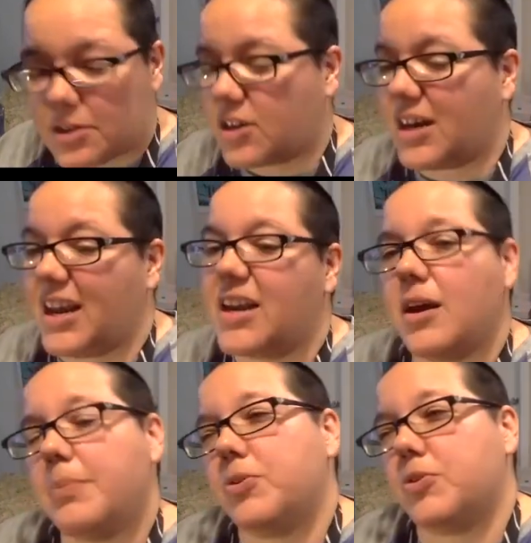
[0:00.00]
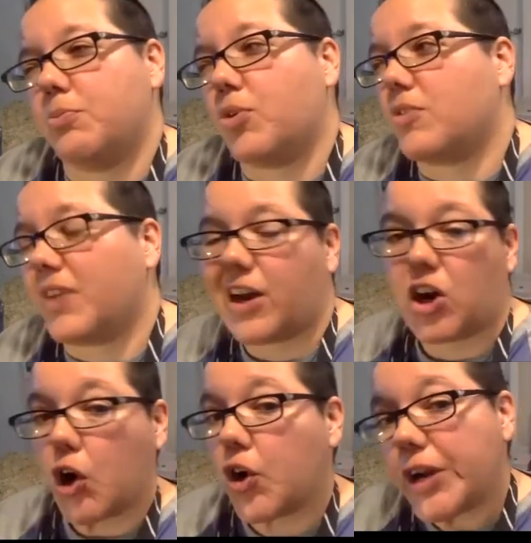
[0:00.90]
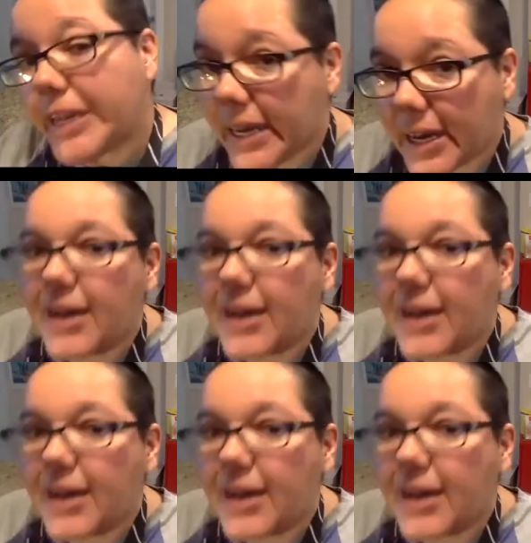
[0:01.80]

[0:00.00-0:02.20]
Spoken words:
you're gonna end up with more of like a curry